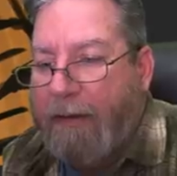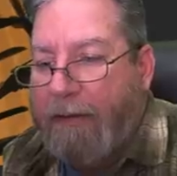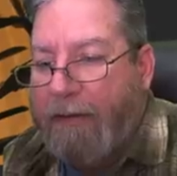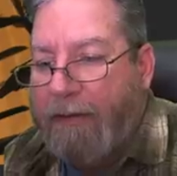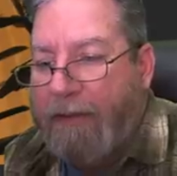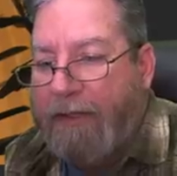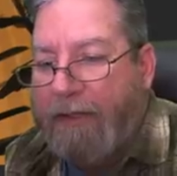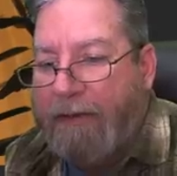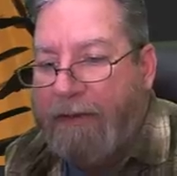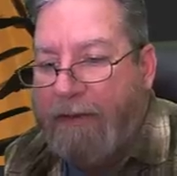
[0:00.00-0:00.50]

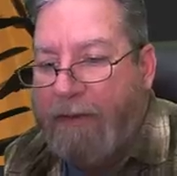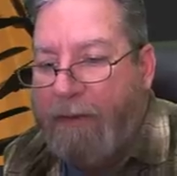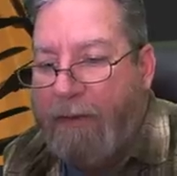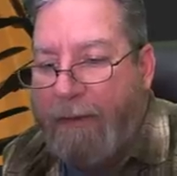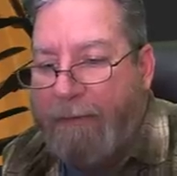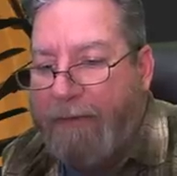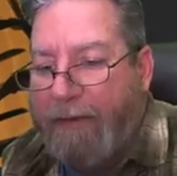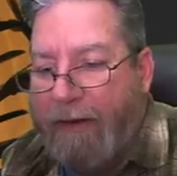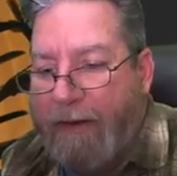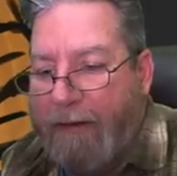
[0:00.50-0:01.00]
we didn't go
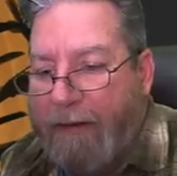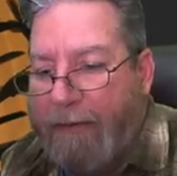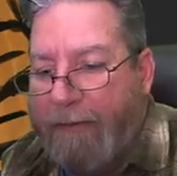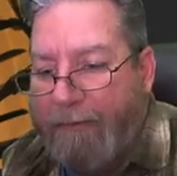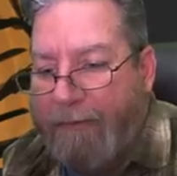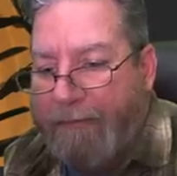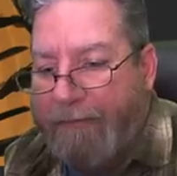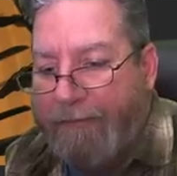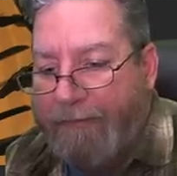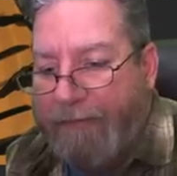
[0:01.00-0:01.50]
up there
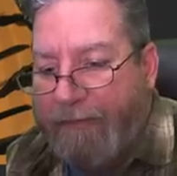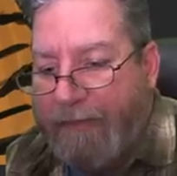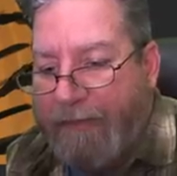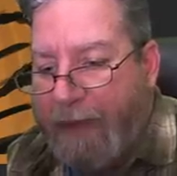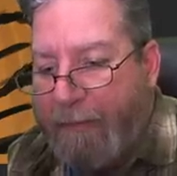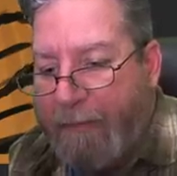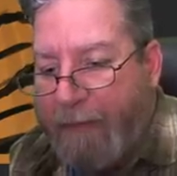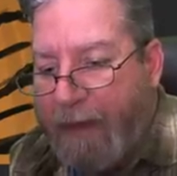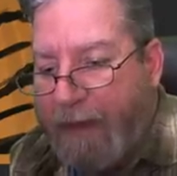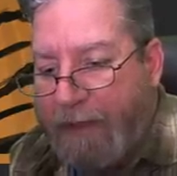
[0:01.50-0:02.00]

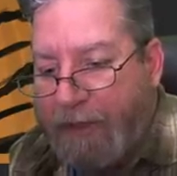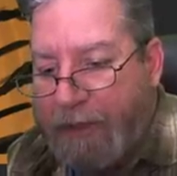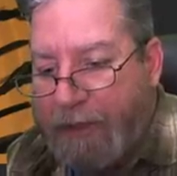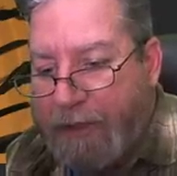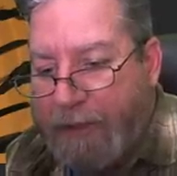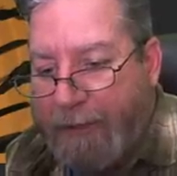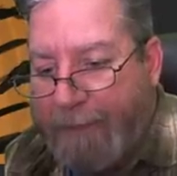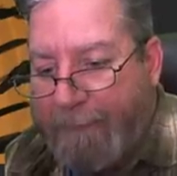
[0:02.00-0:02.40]
that much.